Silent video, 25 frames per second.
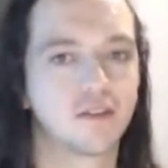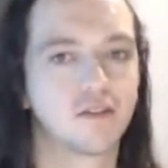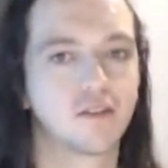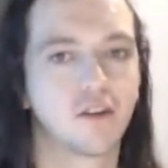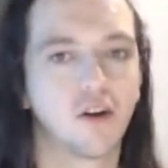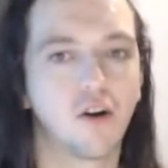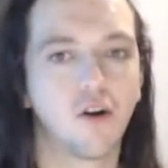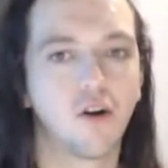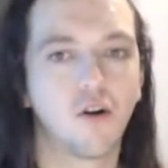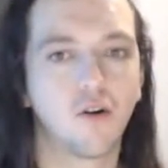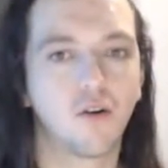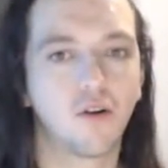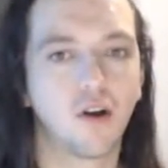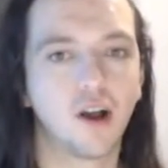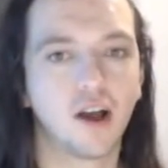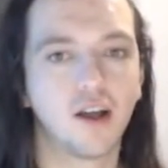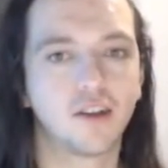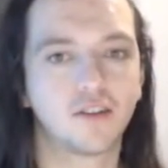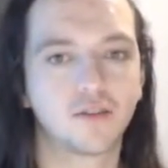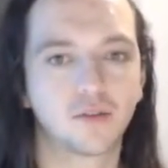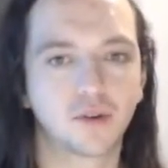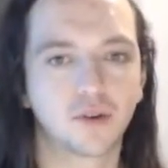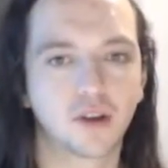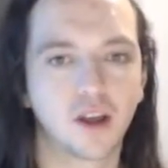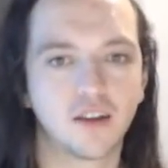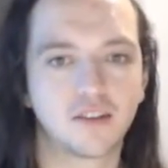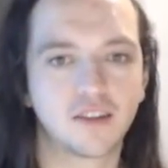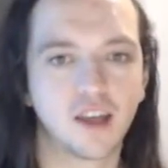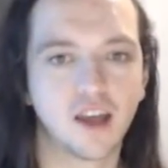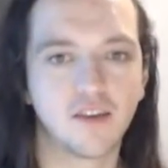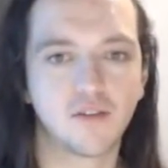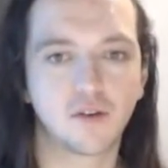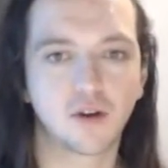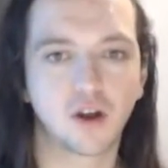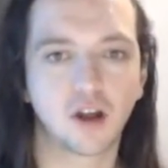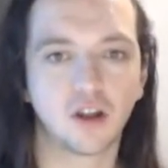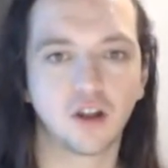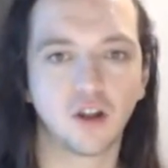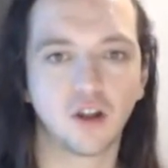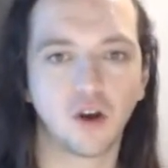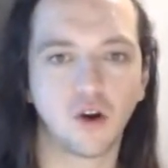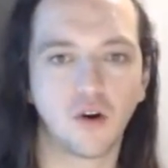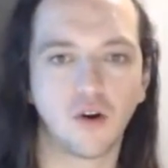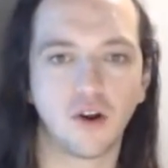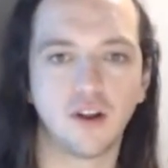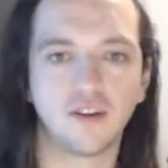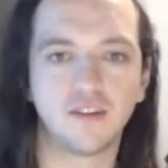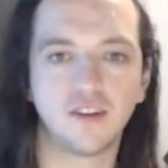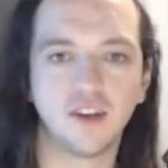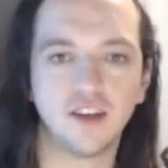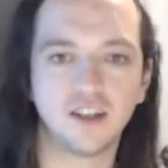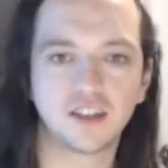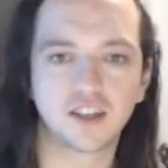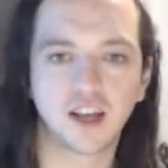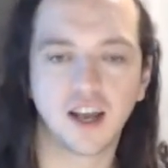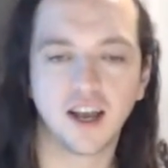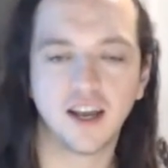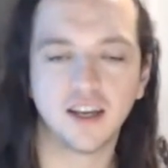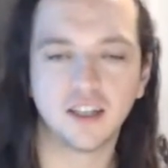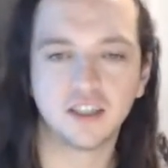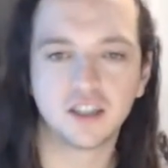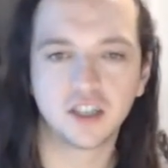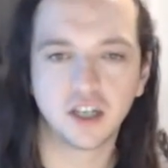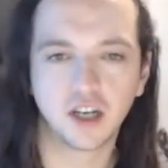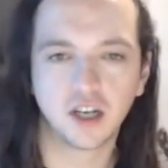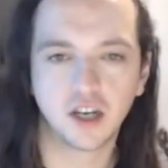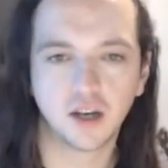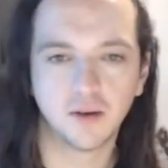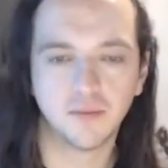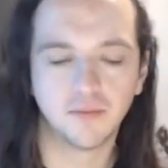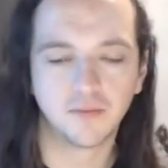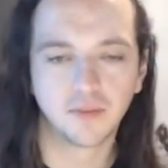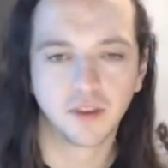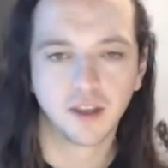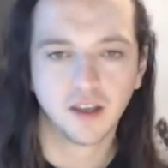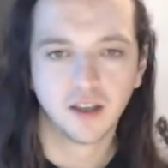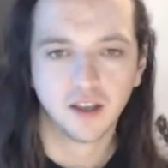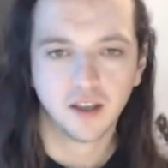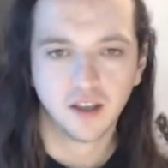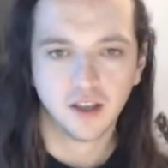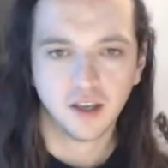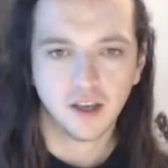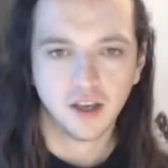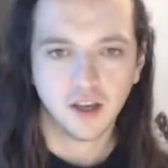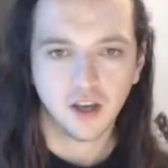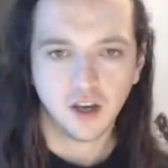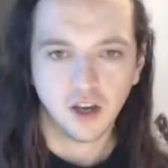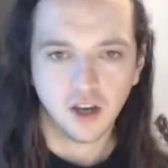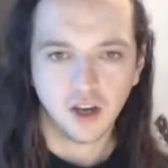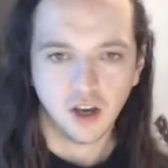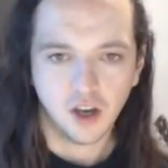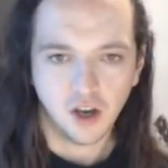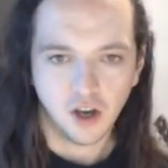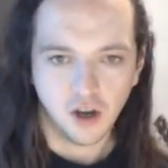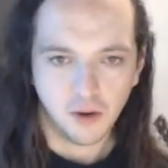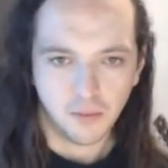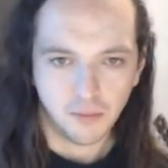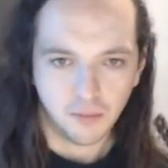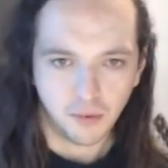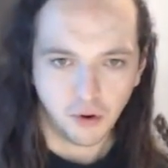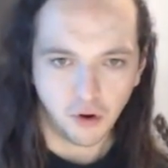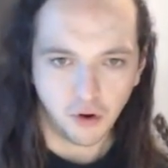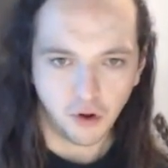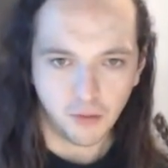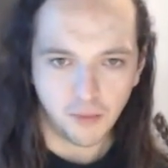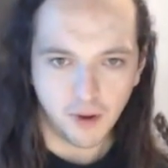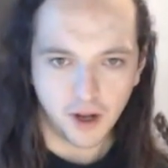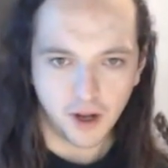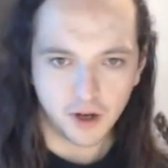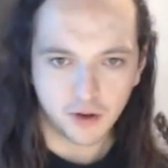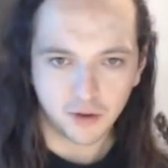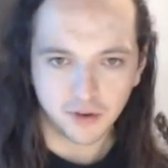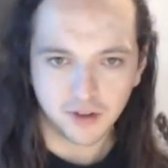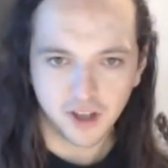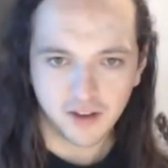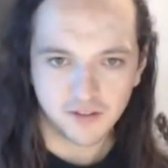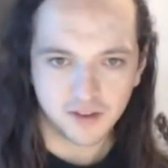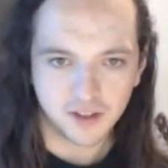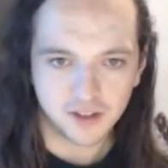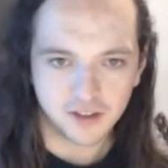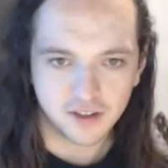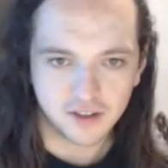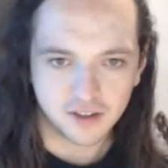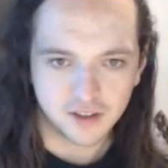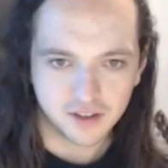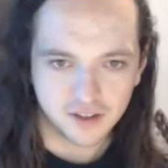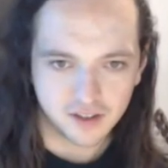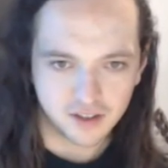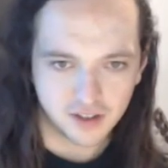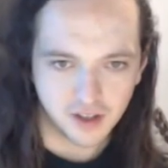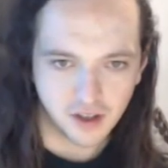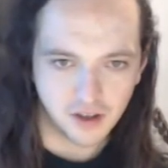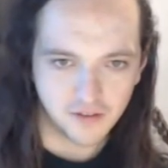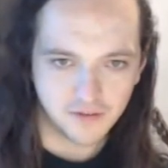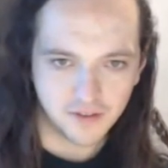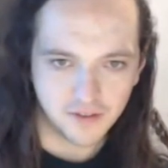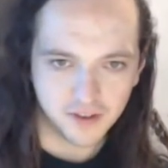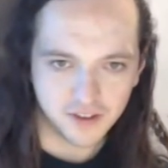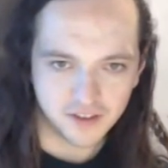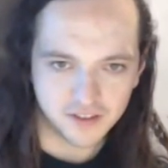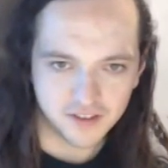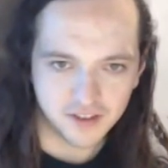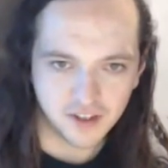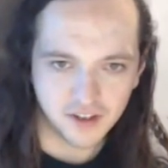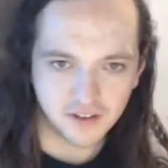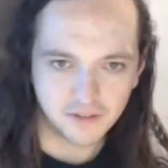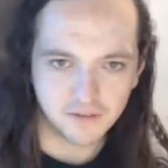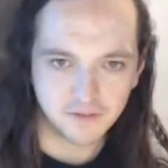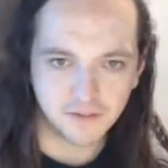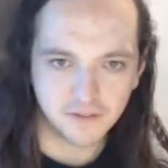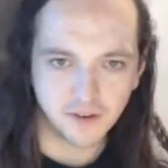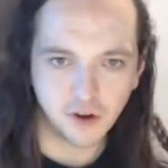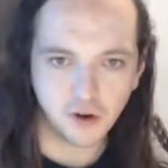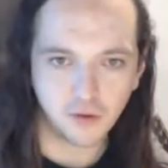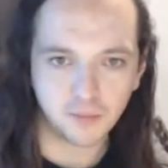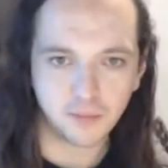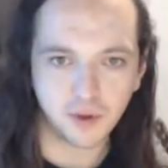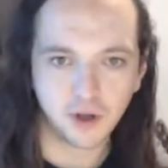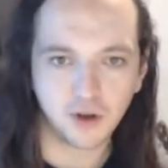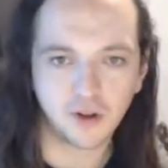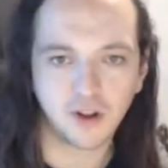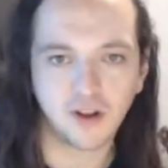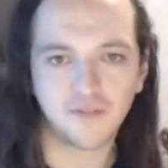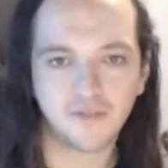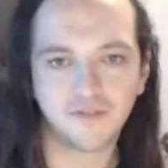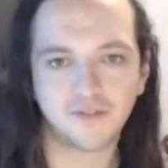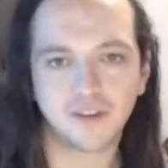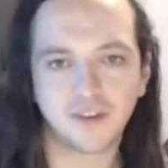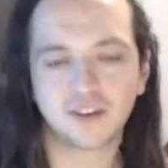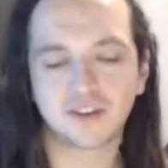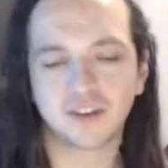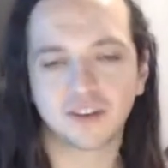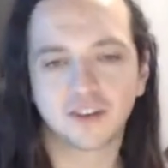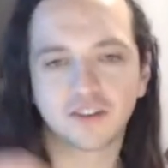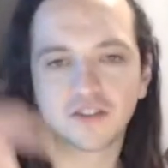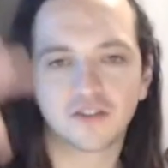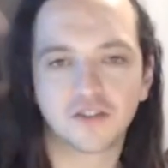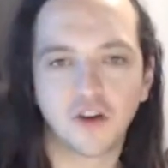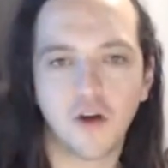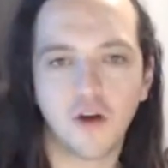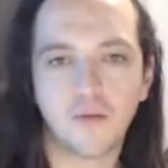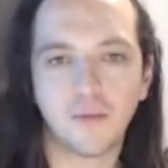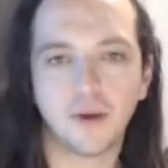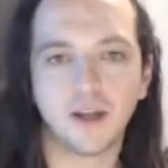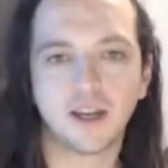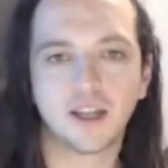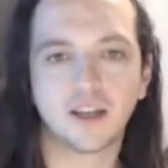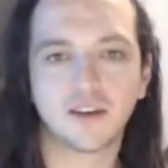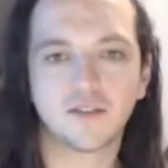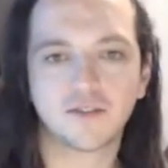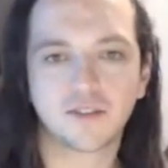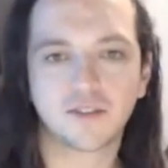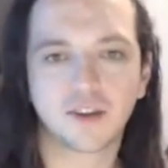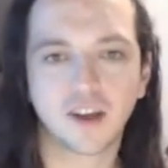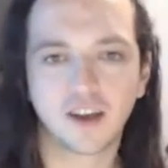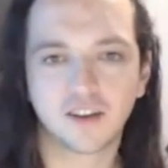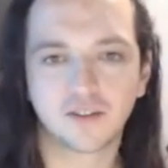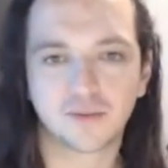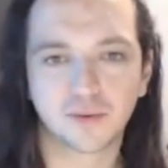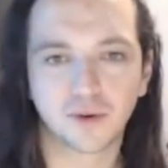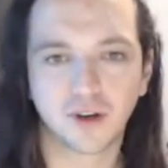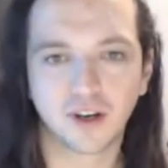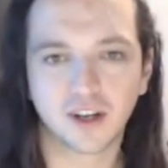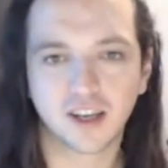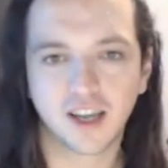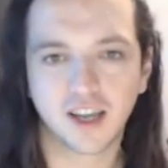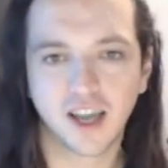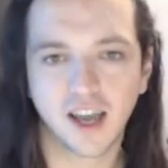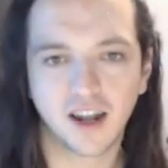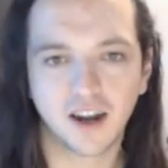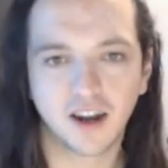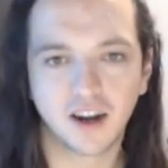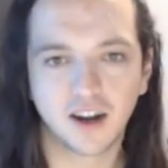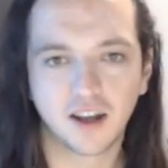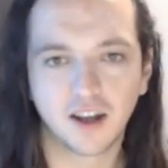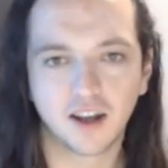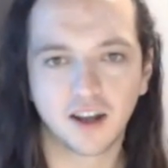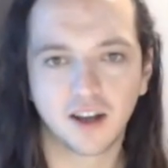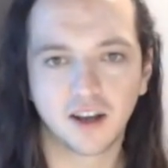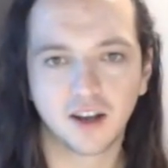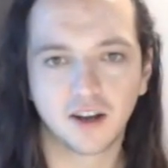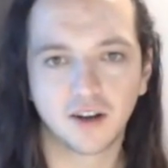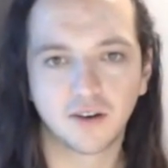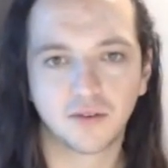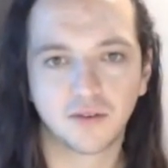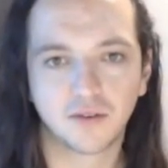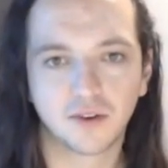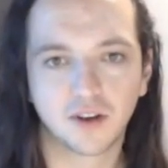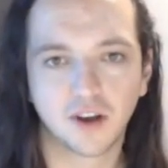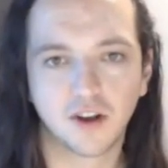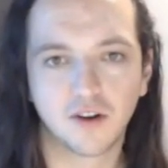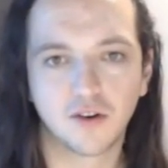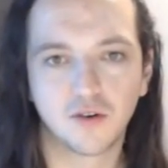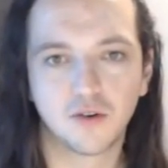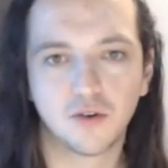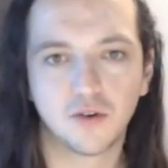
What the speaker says: All right, so we got Dave, we got Laurie, DJ, Jim, Paul, Michael, David, Vincent, Phil, Bill. I'm missing so many of you guys. We got Canada, we got New